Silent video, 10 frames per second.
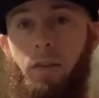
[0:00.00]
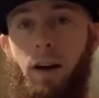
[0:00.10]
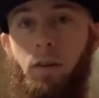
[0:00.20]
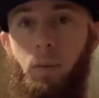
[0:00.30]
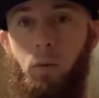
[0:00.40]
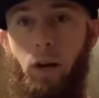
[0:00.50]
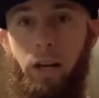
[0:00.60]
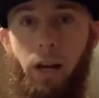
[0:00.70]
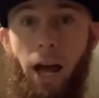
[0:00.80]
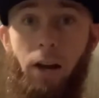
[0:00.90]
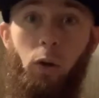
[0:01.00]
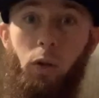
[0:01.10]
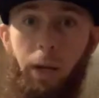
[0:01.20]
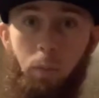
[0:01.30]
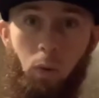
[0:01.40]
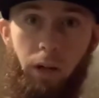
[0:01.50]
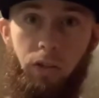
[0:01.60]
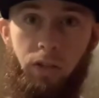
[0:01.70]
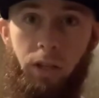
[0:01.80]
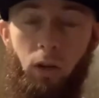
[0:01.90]
I've upgraded. I know you like Perez
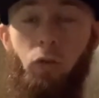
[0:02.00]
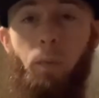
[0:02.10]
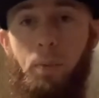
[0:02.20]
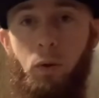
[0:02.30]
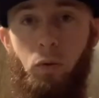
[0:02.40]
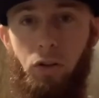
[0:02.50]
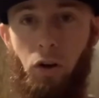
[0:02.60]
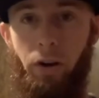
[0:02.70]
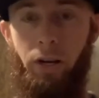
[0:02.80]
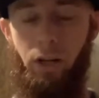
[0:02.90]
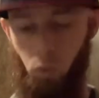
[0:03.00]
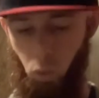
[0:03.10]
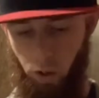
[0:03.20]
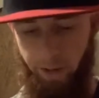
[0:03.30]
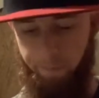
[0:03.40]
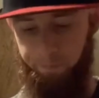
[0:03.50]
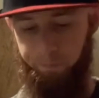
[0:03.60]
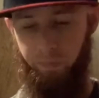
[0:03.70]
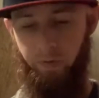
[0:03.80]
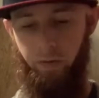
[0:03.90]
steals. Maybe you could turn it into one.
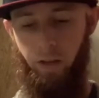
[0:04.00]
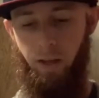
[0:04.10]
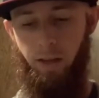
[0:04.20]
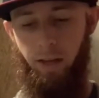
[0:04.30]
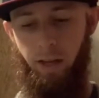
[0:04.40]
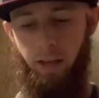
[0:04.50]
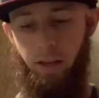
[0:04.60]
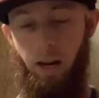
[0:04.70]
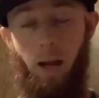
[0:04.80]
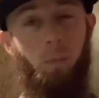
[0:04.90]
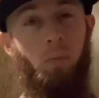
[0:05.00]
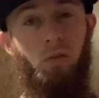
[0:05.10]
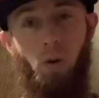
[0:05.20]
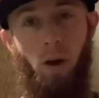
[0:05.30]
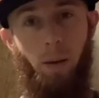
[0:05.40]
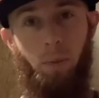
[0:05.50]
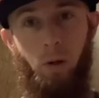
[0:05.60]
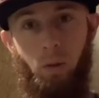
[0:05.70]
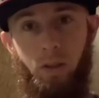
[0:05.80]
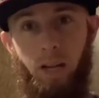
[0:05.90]
And I'm so happy
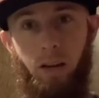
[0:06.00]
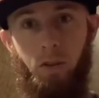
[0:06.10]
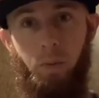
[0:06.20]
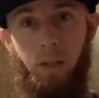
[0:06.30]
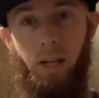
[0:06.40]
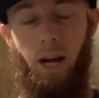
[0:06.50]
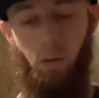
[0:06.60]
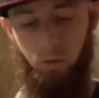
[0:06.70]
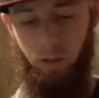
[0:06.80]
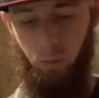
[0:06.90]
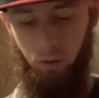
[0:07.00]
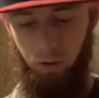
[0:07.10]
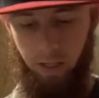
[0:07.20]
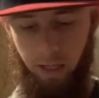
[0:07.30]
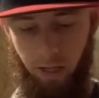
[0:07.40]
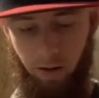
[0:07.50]
you reached out to me and that I was able to get it.